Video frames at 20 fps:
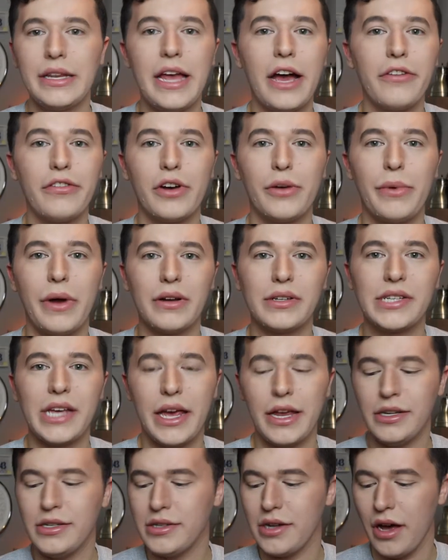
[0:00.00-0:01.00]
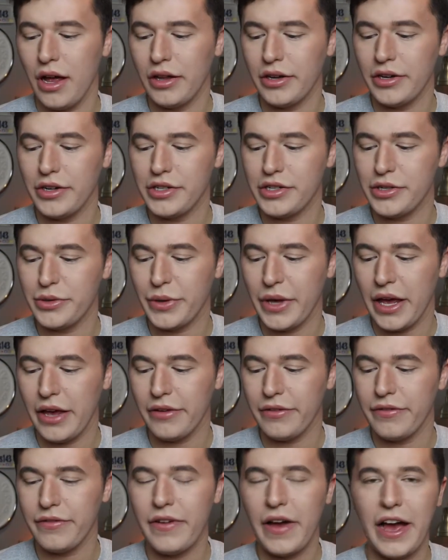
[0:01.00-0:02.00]
Now for about ten dollars, you
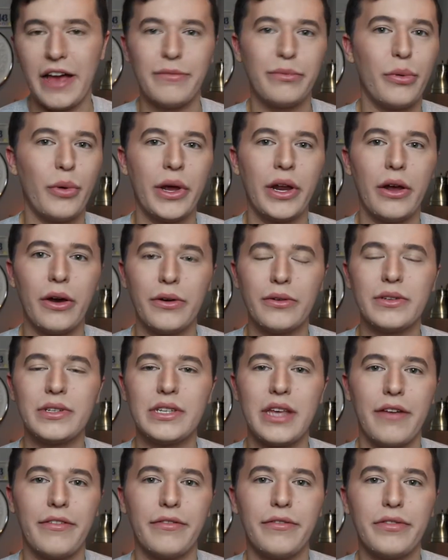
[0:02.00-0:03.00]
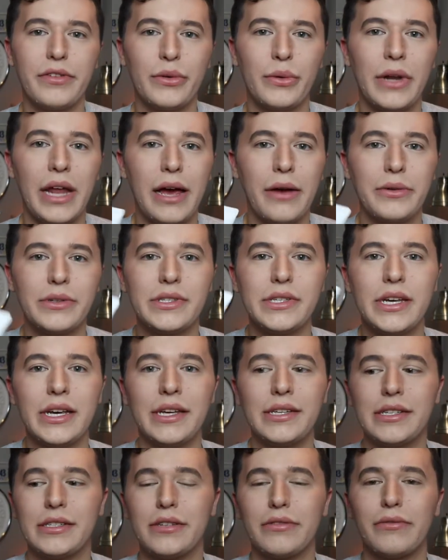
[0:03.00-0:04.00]
get five point oh seven fluid
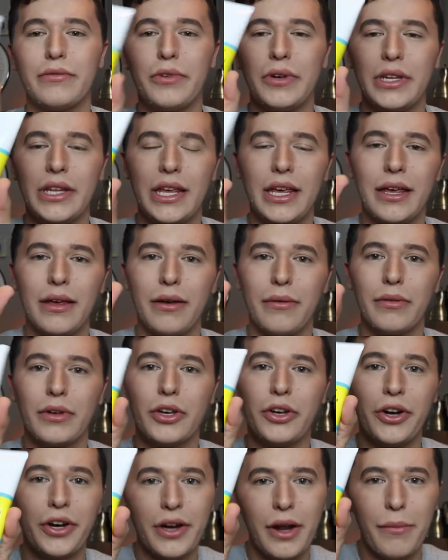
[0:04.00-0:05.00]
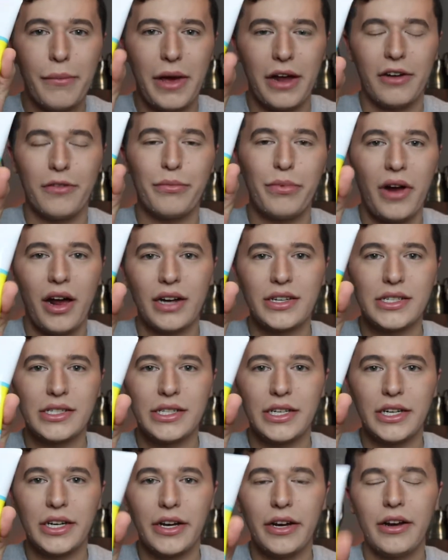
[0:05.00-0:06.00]
ounces. It's a really good amount of product in
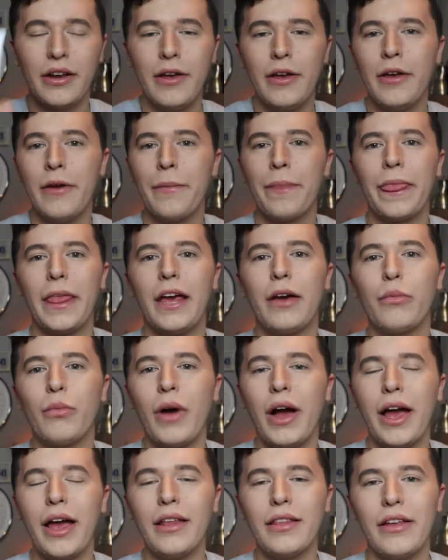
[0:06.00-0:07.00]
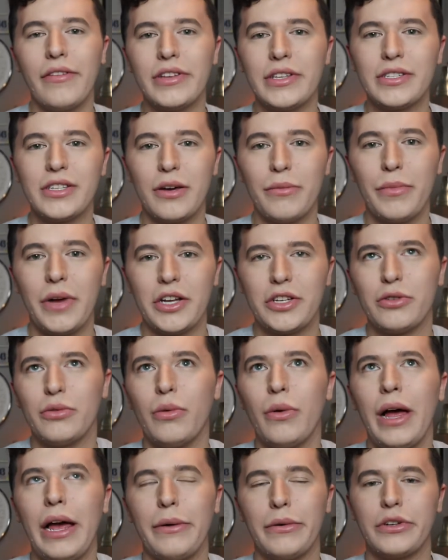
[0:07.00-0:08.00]
here. And why I love it so much, or
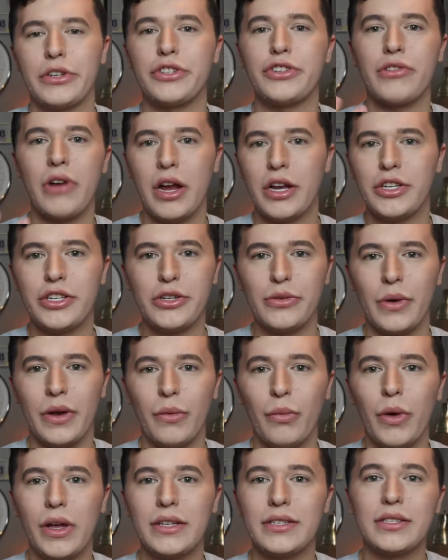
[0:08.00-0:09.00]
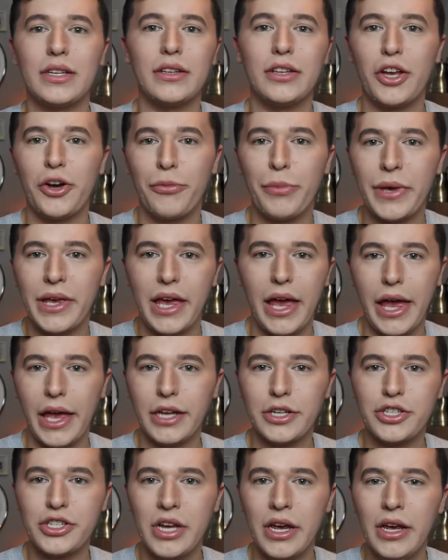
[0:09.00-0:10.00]
why I was drawn to it, was the low
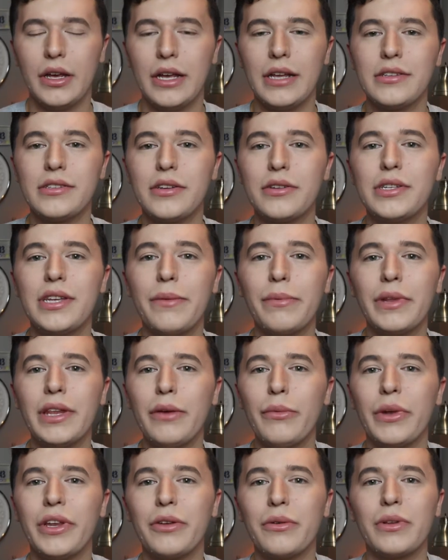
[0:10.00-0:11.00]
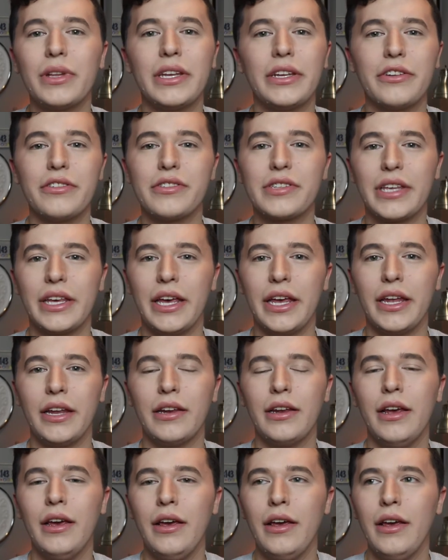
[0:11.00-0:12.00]
pH. And so typically when you clean your
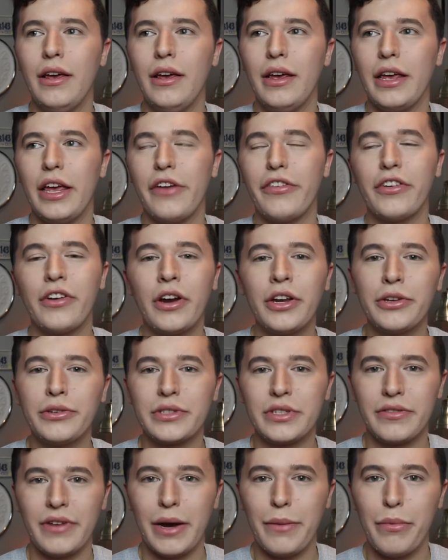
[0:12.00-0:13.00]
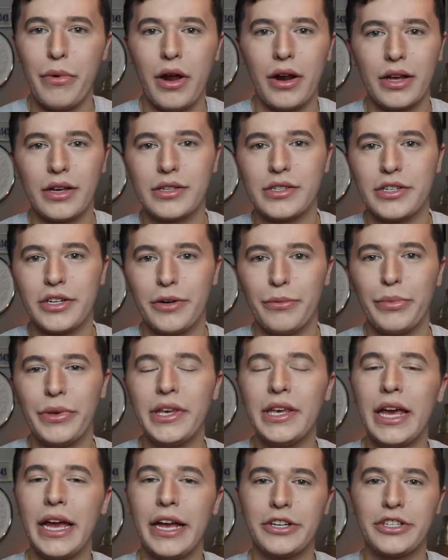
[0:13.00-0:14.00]
skin, if you're not using the right products, your
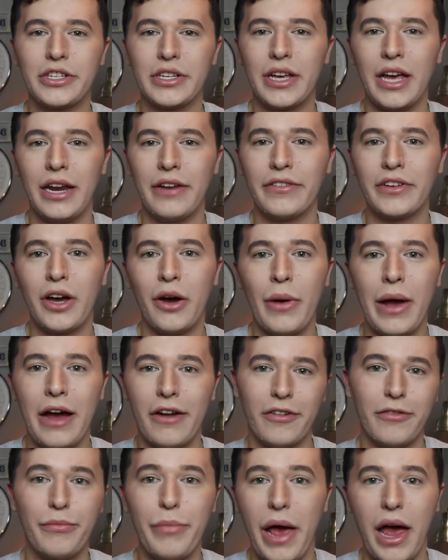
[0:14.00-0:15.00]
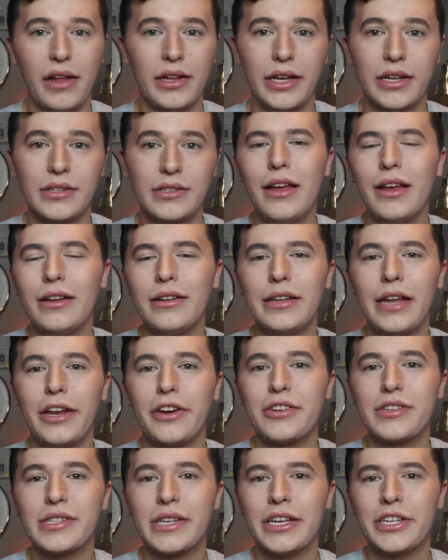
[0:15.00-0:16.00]
pH can kind of go out of balance. Now
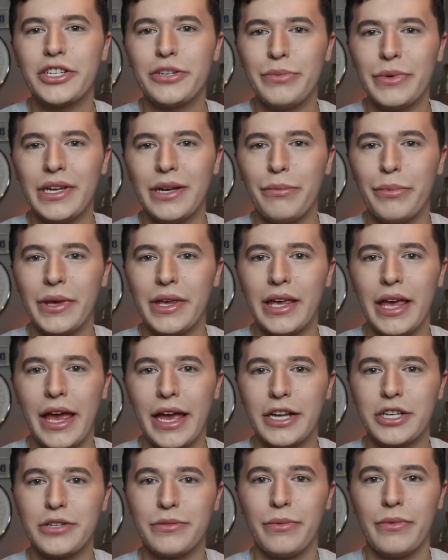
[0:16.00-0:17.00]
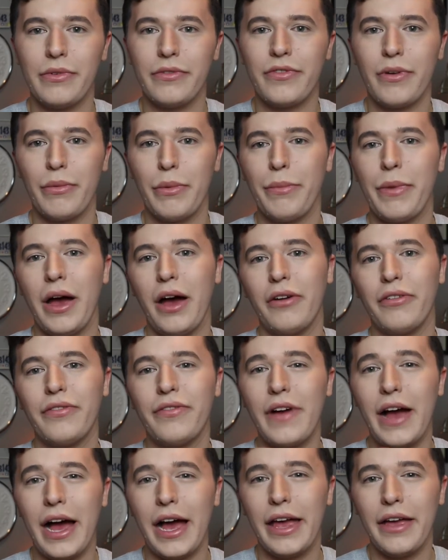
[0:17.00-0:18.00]
your skin should be to pH from about
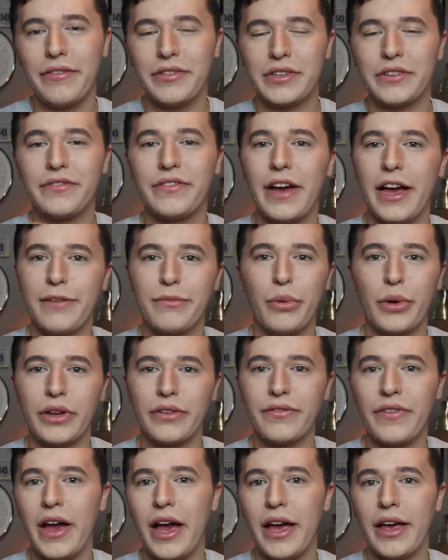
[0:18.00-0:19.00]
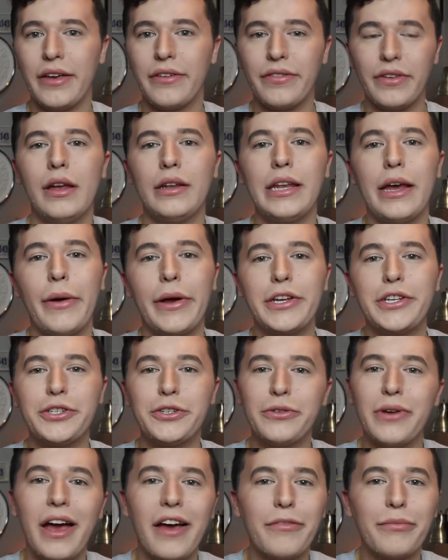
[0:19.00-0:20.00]
five to five point five. Now I
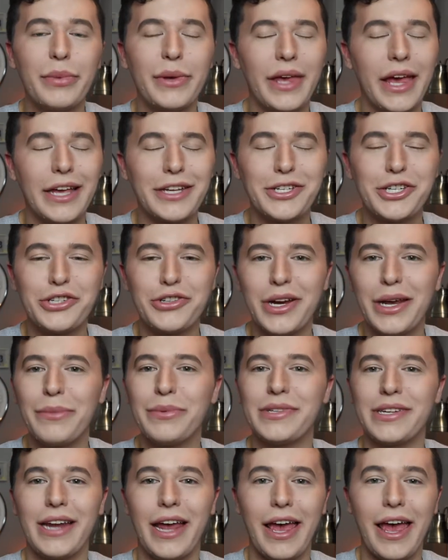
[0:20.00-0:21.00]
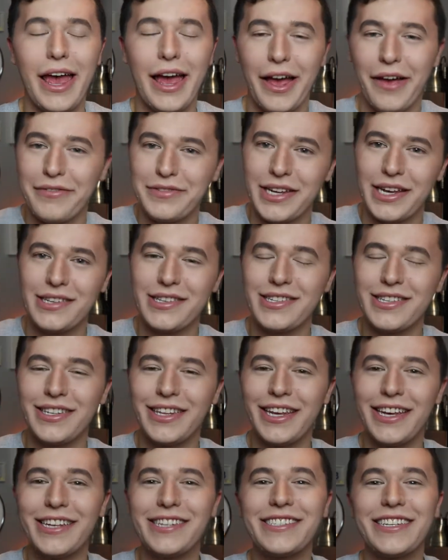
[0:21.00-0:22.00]
do have pH strips and I have tested
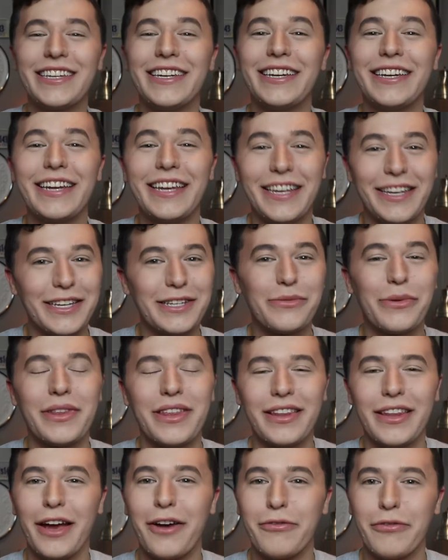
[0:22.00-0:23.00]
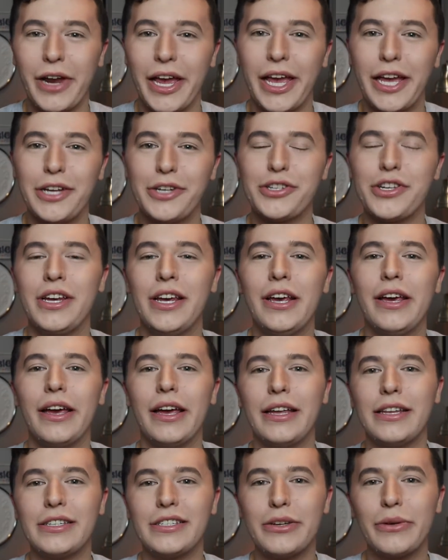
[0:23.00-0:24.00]
this and it is within that range.
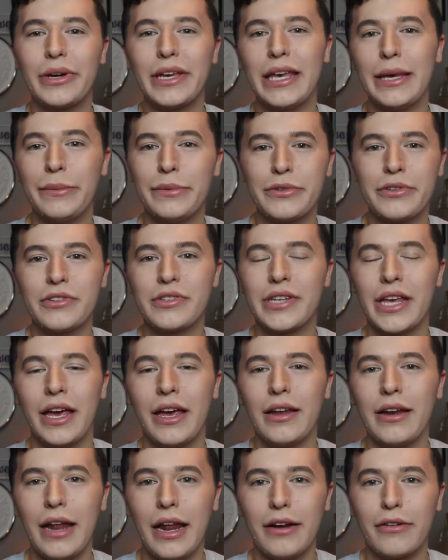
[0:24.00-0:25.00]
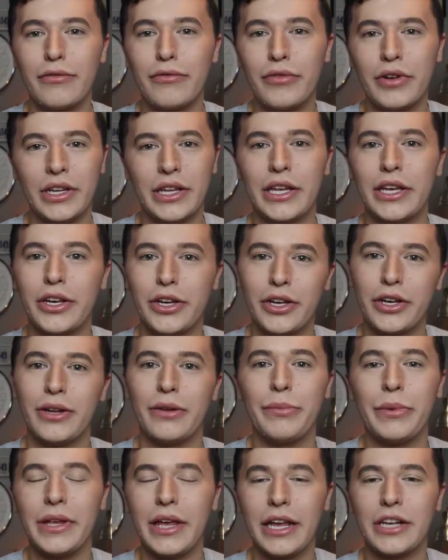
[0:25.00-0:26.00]
And so it keeps your skin at a really
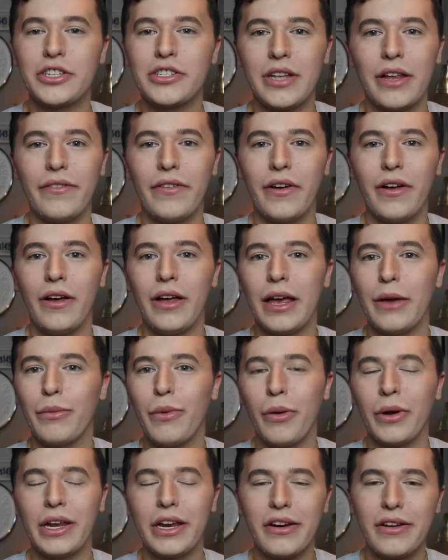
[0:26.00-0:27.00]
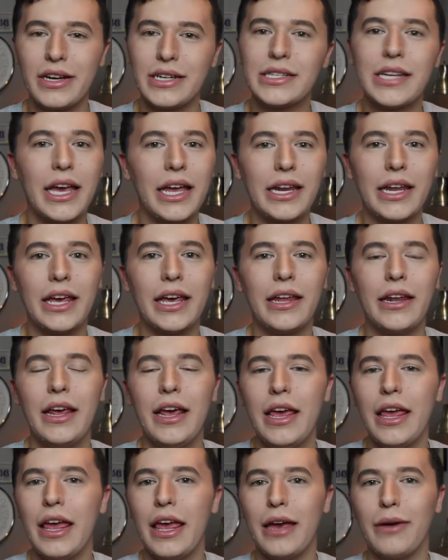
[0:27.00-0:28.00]
good pH level. It won't irritate it.
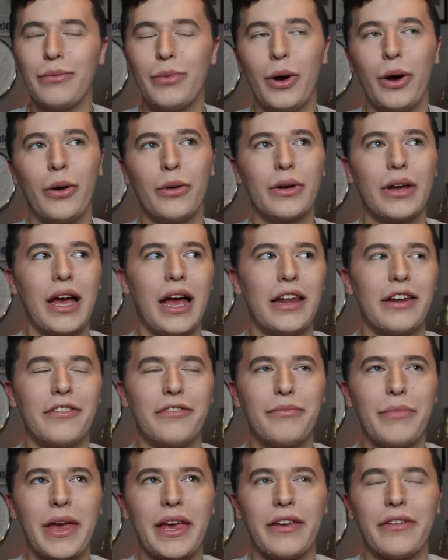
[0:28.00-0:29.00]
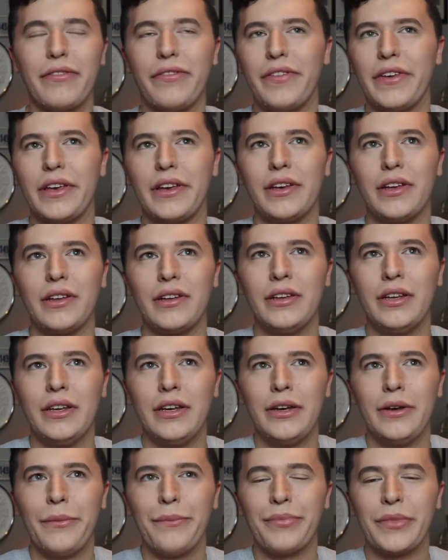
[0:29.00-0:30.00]
It won't kind of make it feel
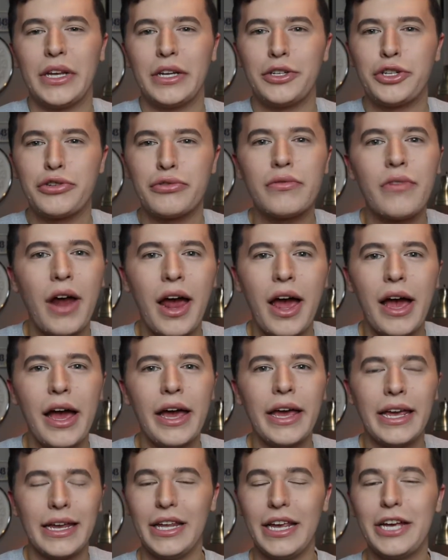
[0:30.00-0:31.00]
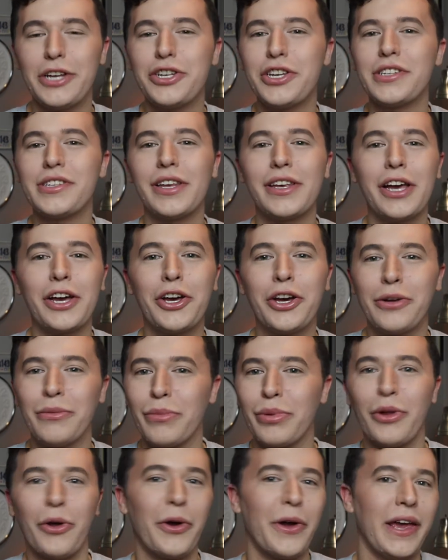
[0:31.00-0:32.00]
dry. It's just like a good
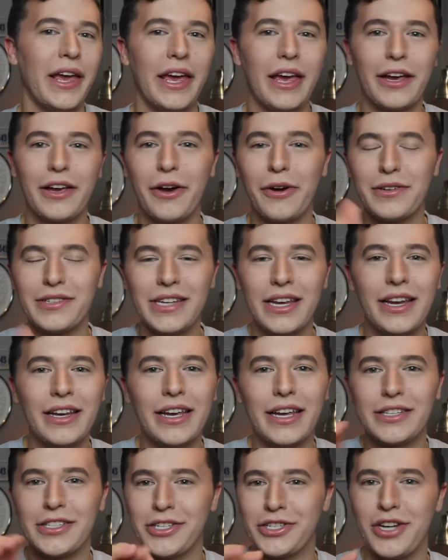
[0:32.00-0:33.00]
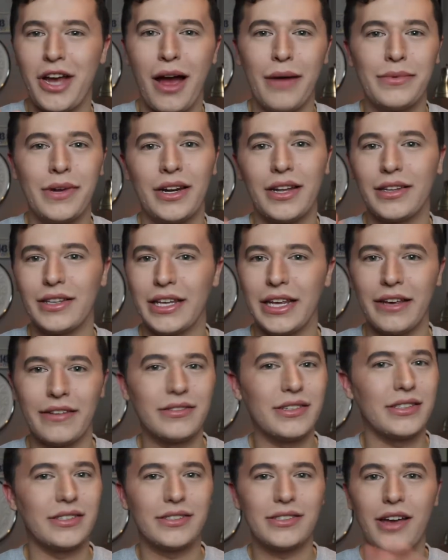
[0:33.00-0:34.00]
employee. It goes in, gets a job done, and
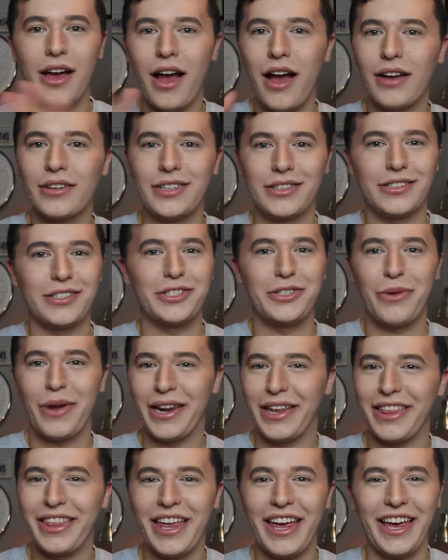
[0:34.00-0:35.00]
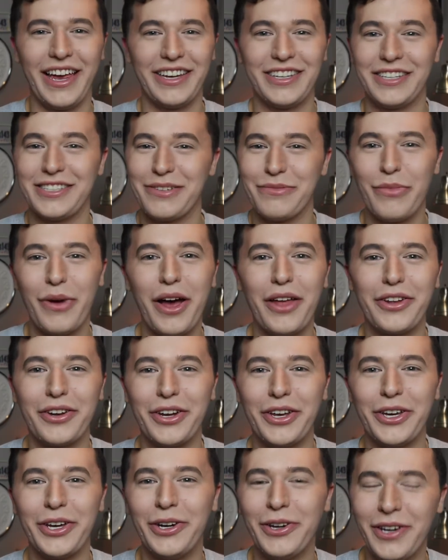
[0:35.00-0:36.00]
leaves. Doesn't talk, doesn't do anything, doesn't bother
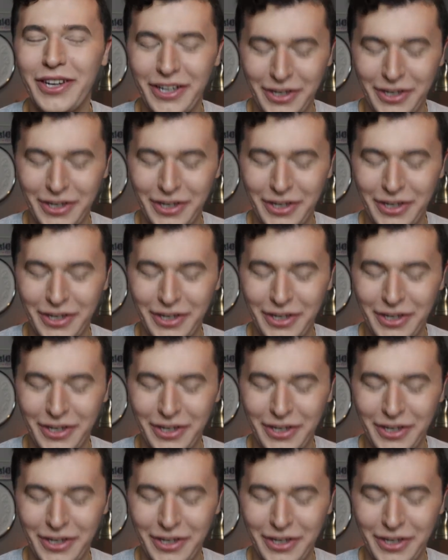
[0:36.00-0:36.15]
you.